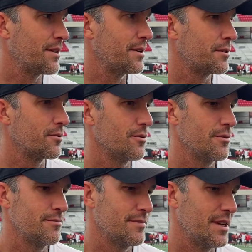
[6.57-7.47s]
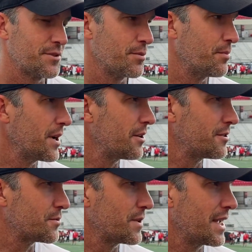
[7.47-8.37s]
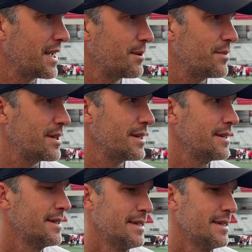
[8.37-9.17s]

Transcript: I think we're as prepared as we can be.